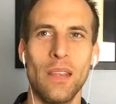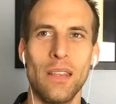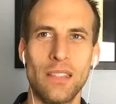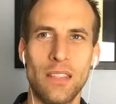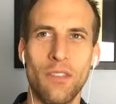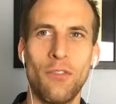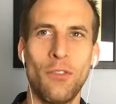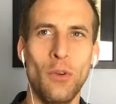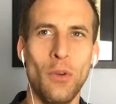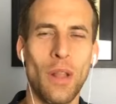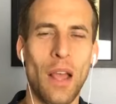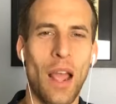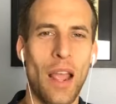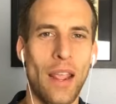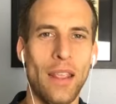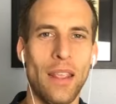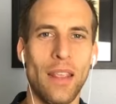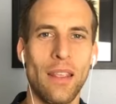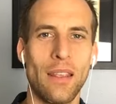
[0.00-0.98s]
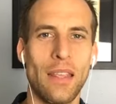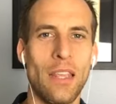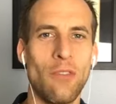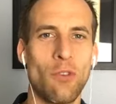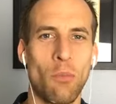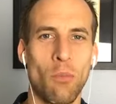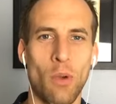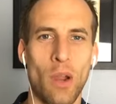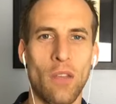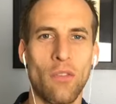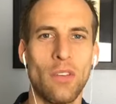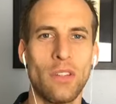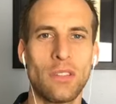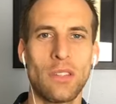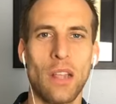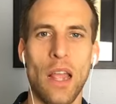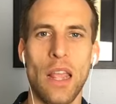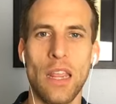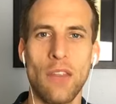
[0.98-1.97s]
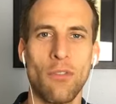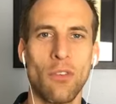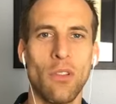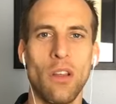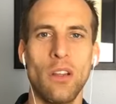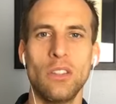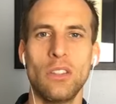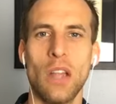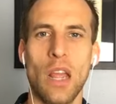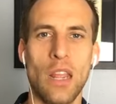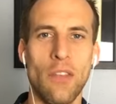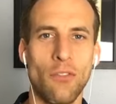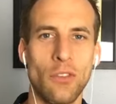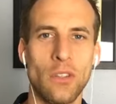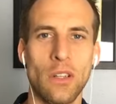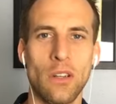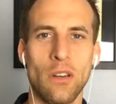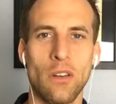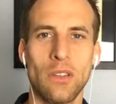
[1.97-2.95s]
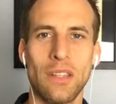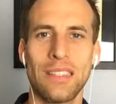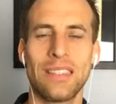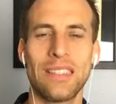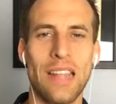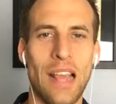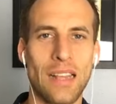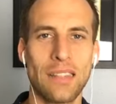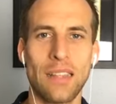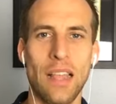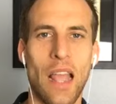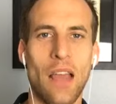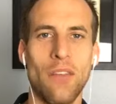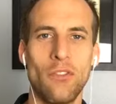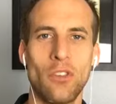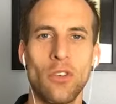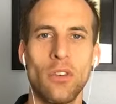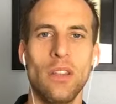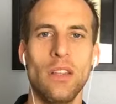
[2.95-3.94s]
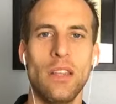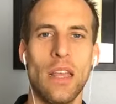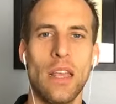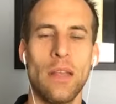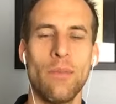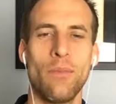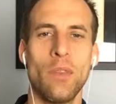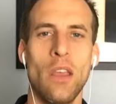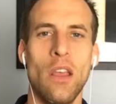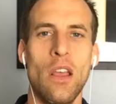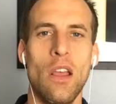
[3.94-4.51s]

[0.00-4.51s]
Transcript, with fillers: is the food I eat for breakfast, I eat for lunch, I eat for dinner, the snacks I have during the day,